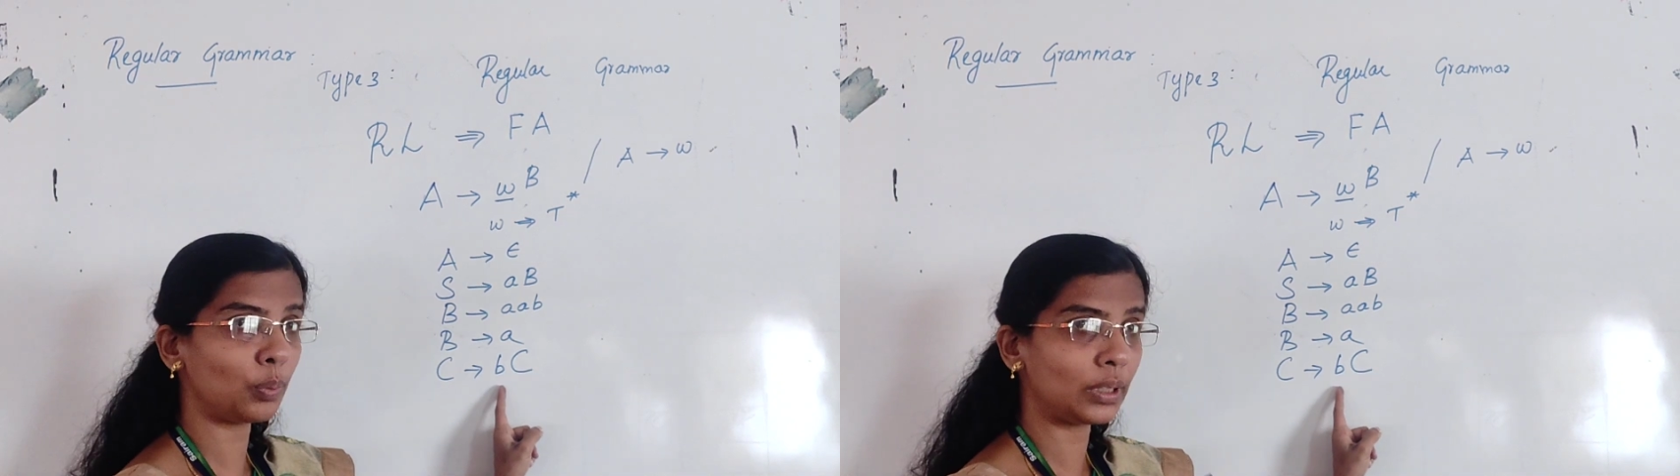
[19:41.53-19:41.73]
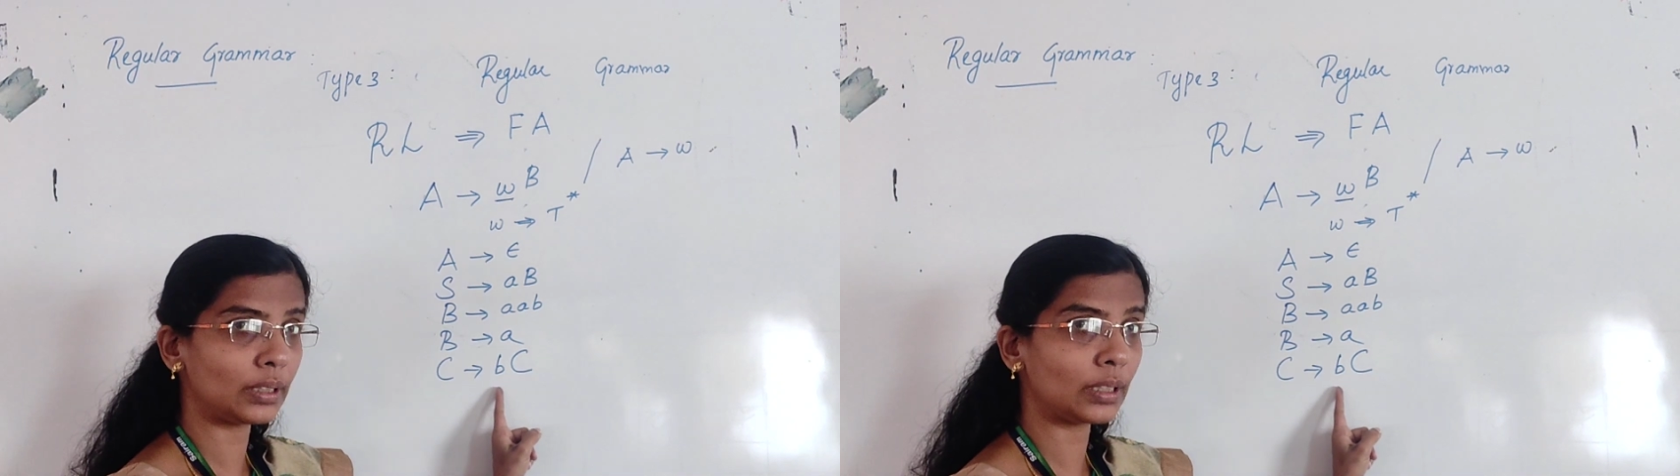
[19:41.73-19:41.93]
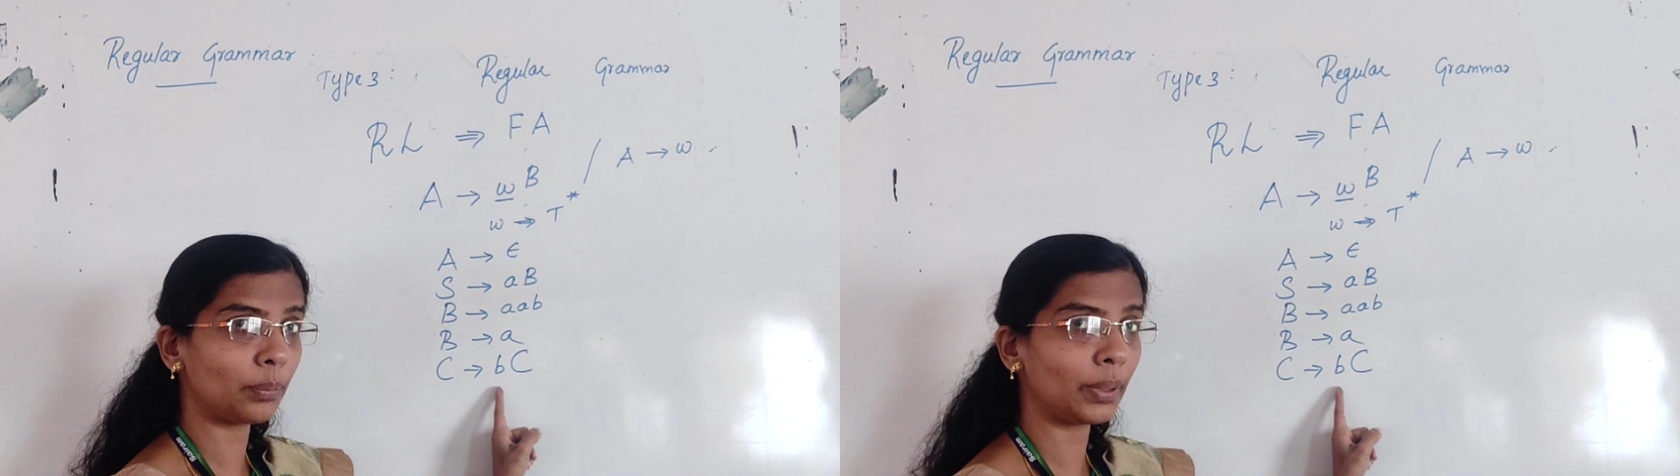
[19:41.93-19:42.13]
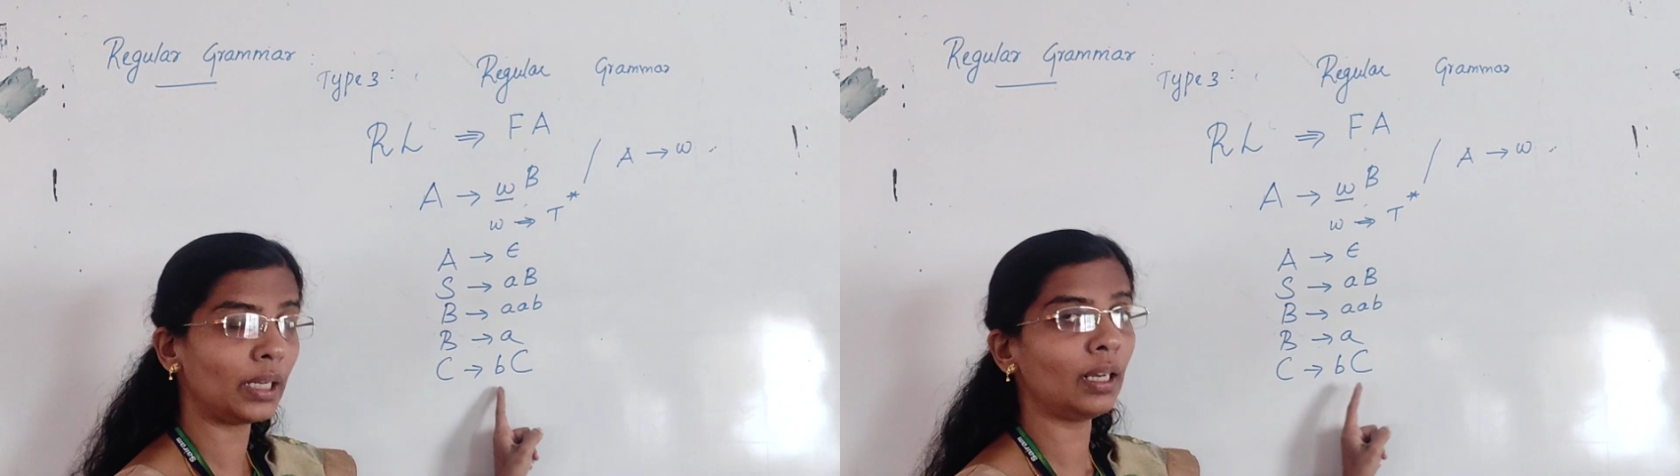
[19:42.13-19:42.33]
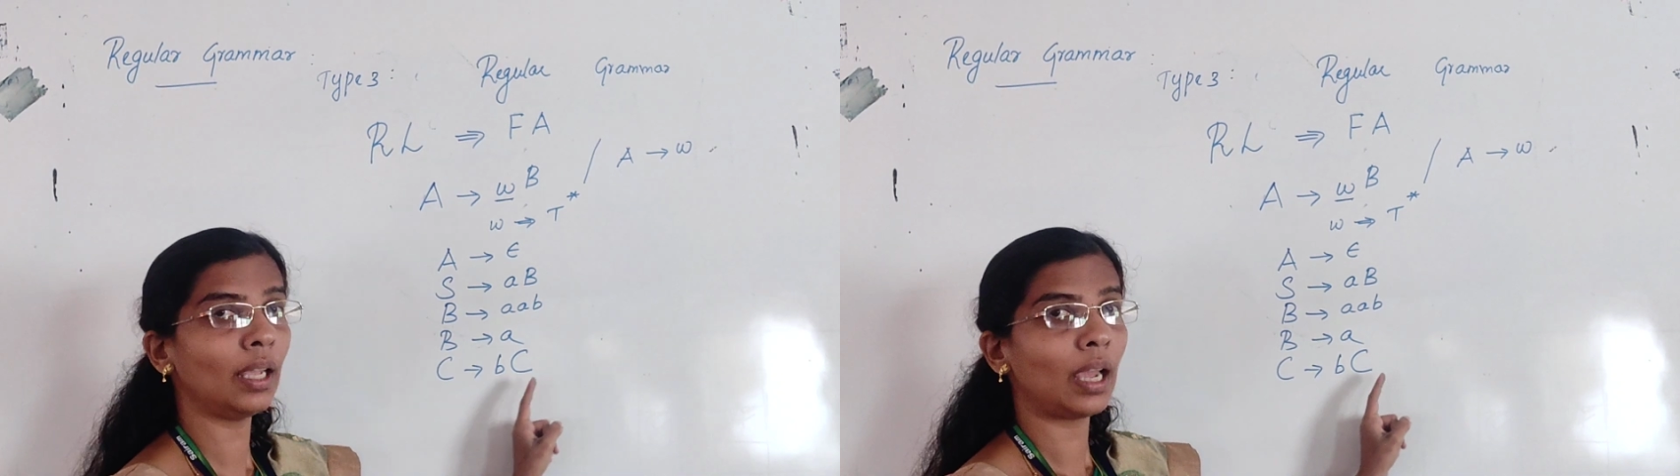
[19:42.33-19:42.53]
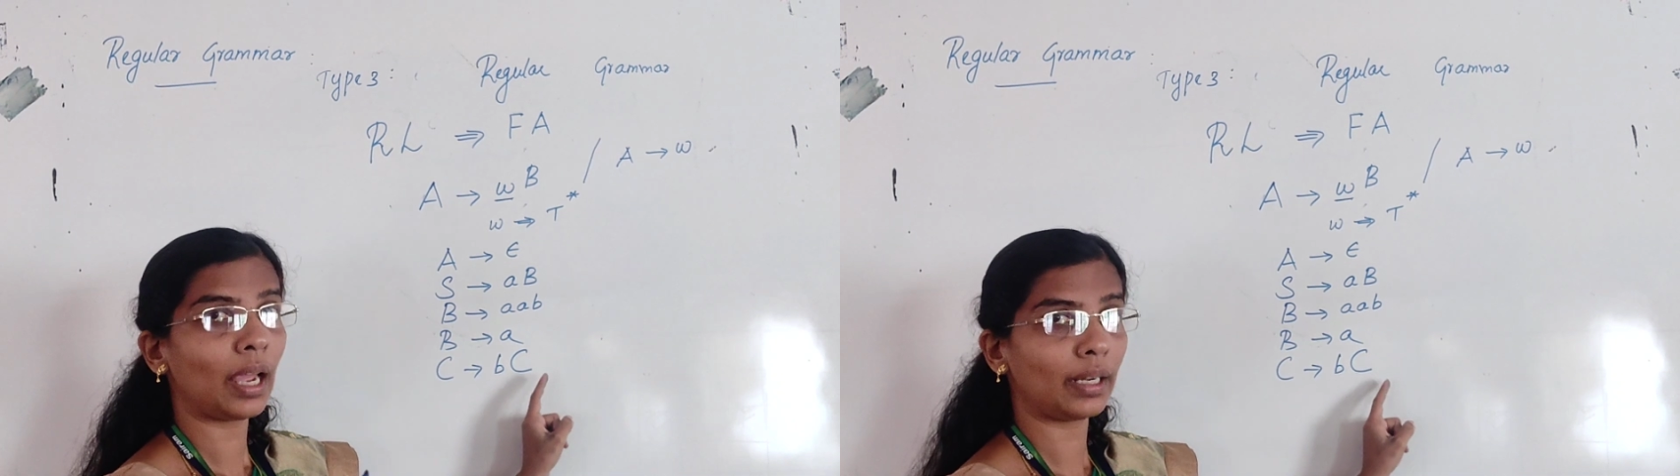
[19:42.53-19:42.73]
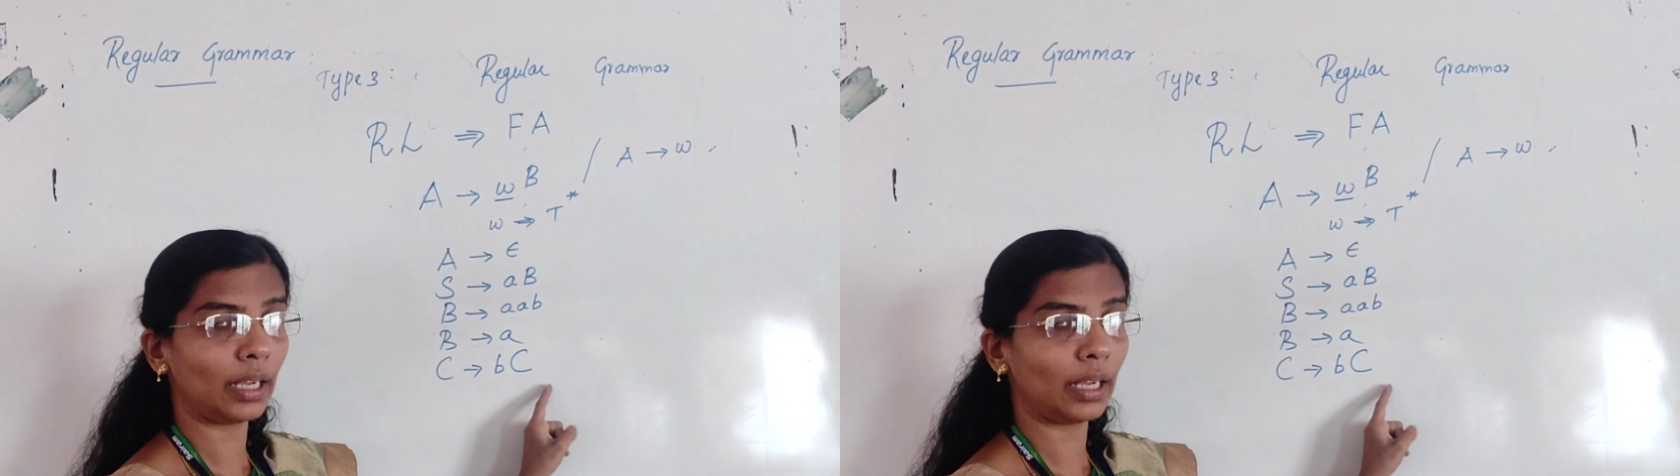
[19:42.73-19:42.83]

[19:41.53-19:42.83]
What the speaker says: with terminal and